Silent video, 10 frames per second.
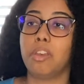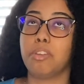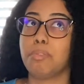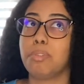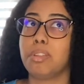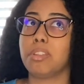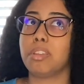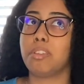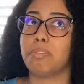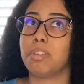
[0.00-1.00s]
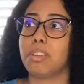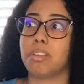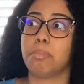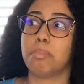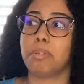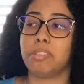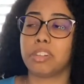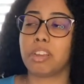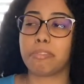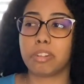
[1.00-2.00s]
you really think you are gonna get a promotion
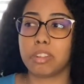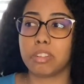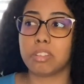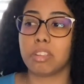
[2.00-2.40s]
after this?